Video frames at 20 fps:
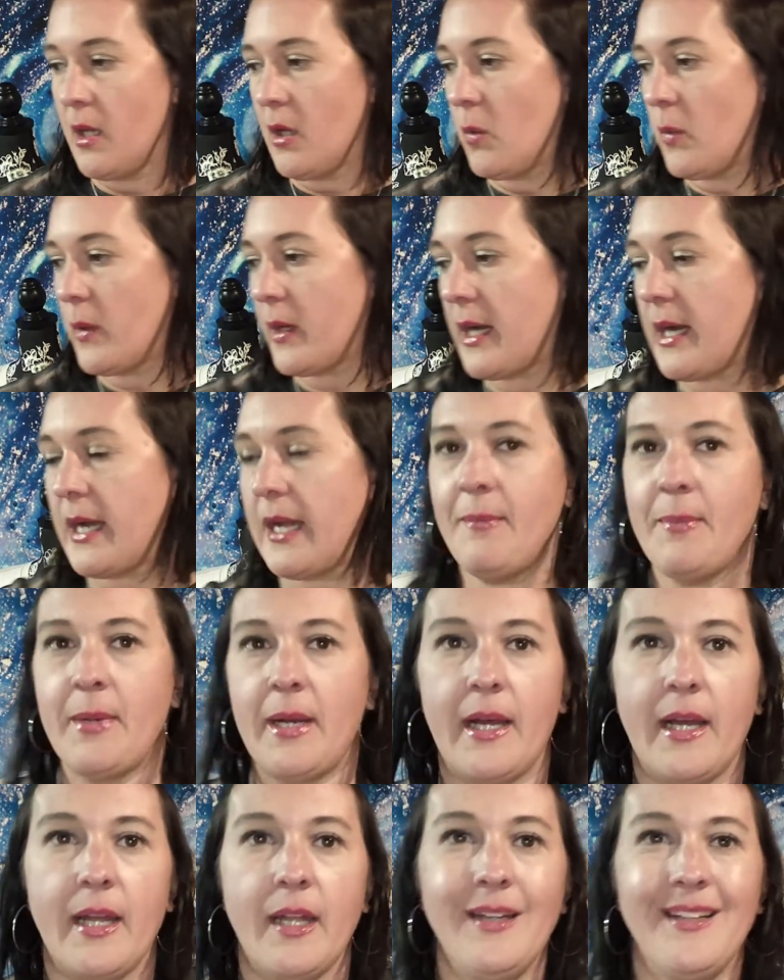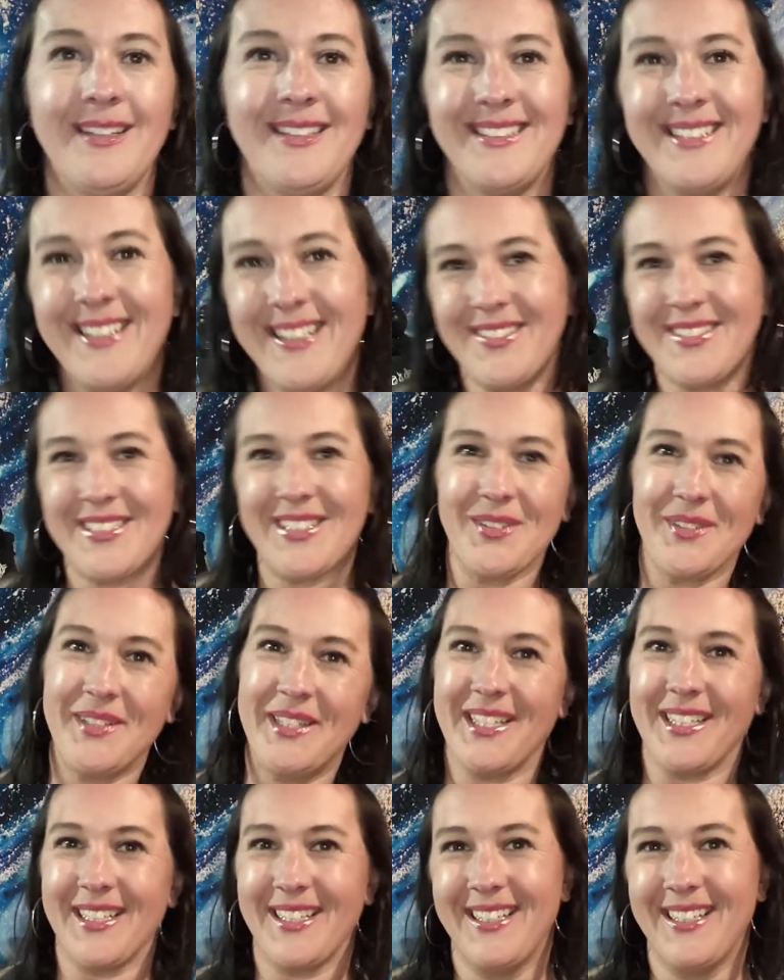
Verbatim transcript: What I buy, oh, it's over here.